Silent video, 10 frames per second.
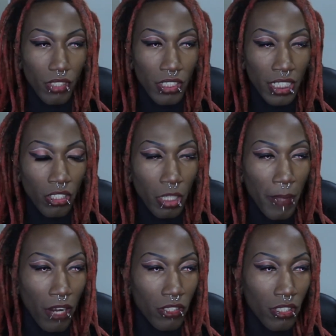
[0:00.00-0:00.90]
You have to look
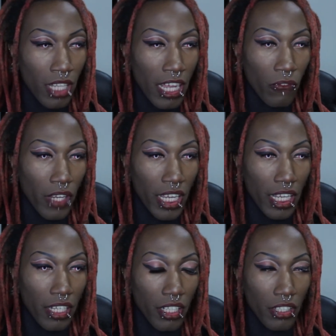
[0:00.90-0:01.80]
back on your life
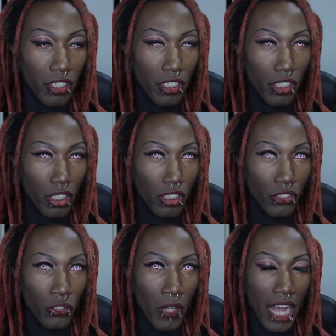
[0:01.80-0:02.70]
and
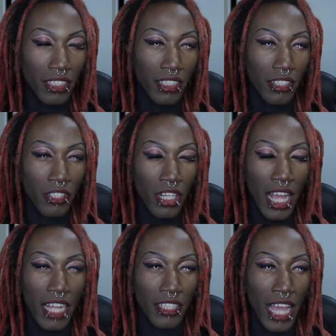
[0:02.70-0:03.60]
you have to you're gonna
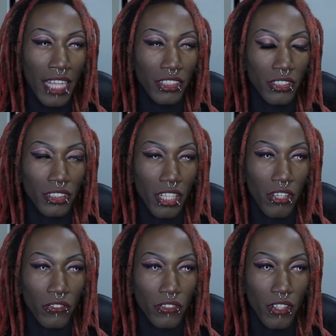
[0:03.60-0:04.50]
have to ask yourself,